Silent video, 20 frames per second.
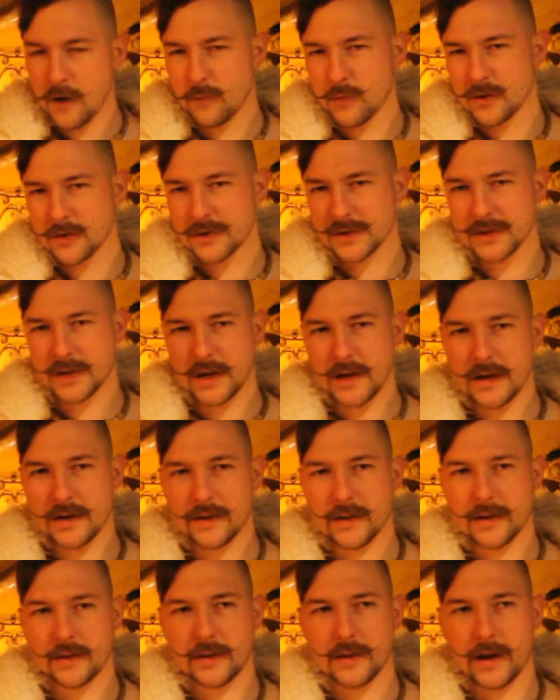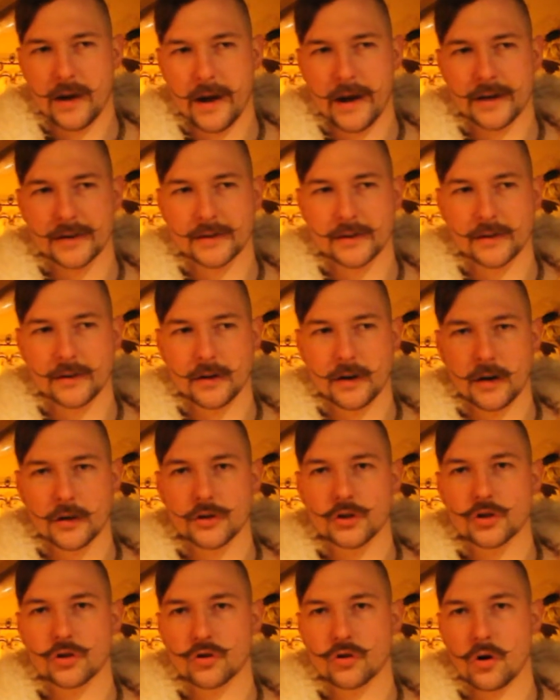will say that it has a
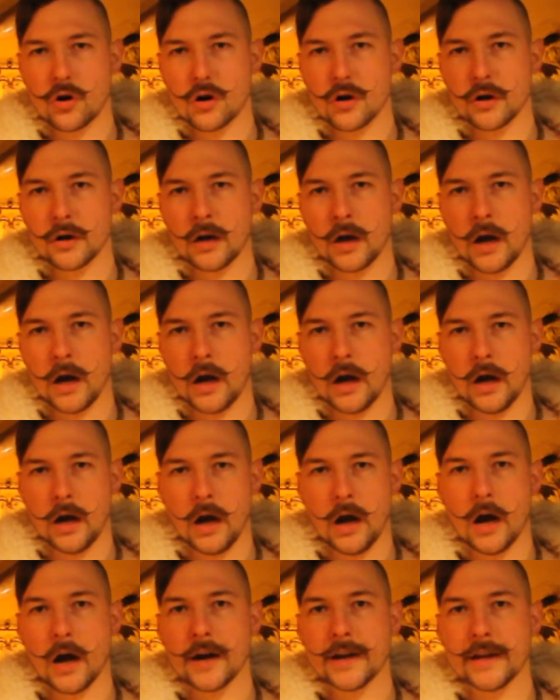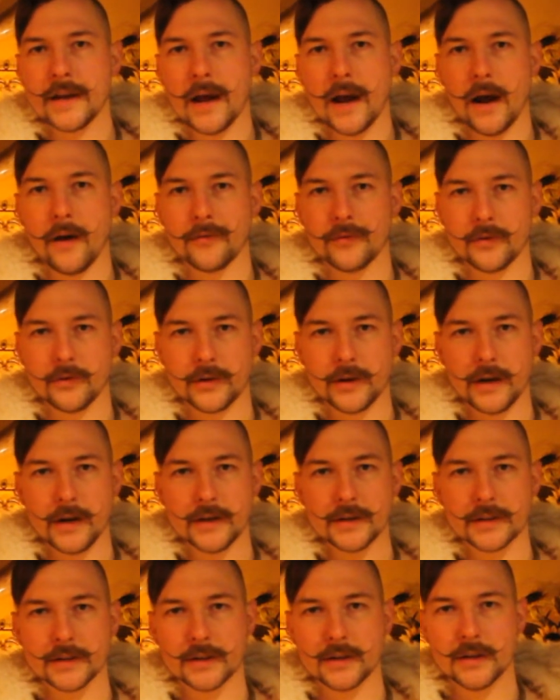strong honey
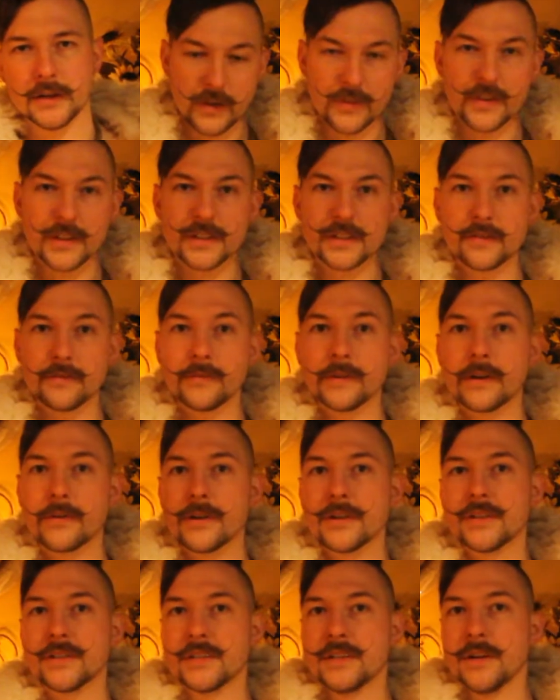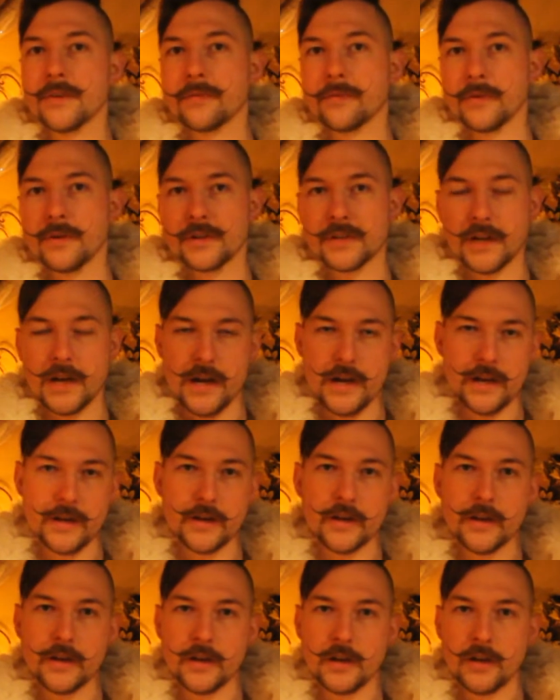aftertaste. This is a very different take
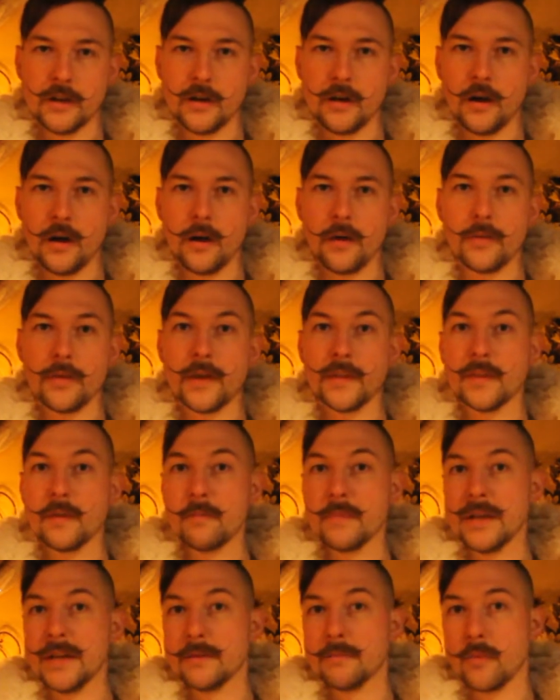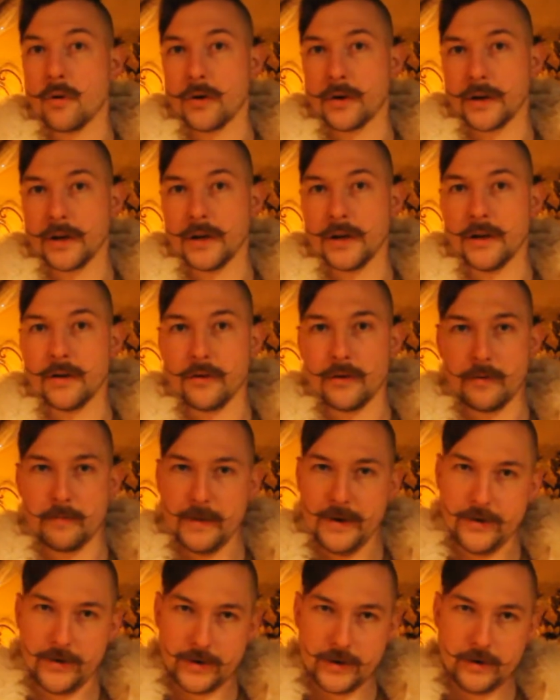than the mead market here in
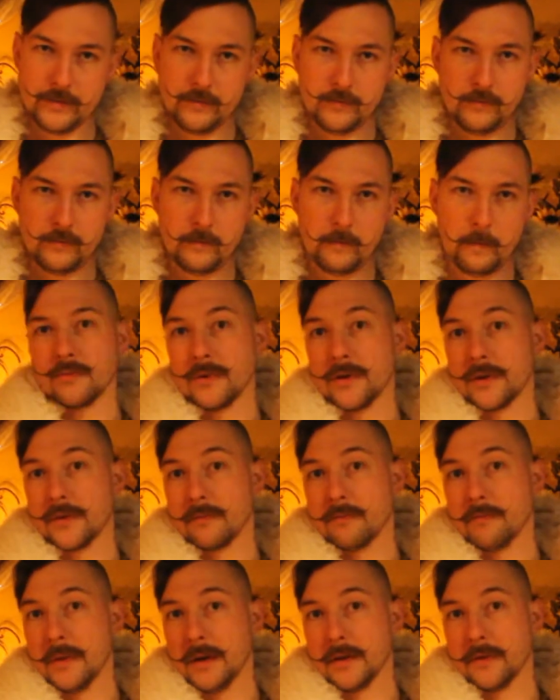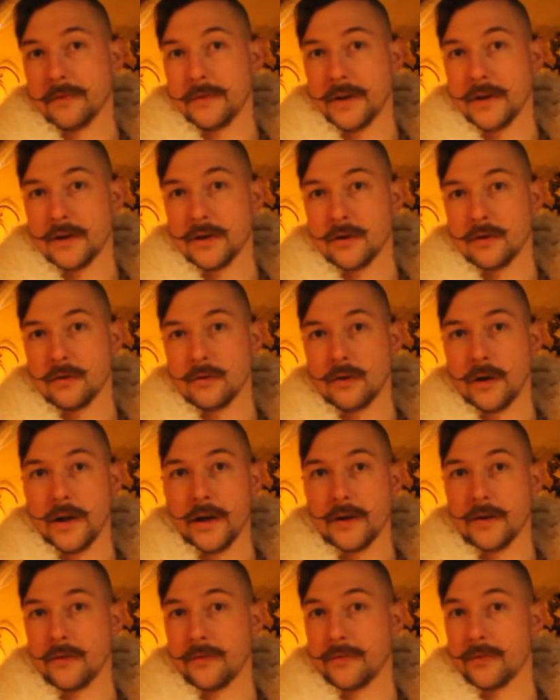America. With Melavino
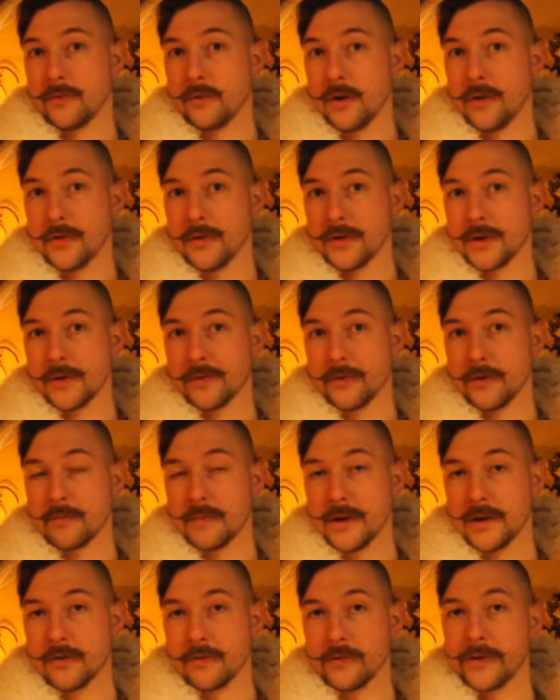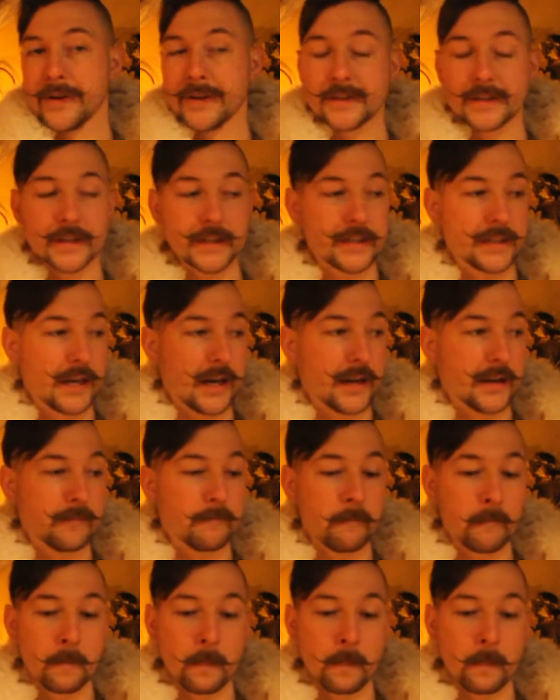and a few other different meaderies is that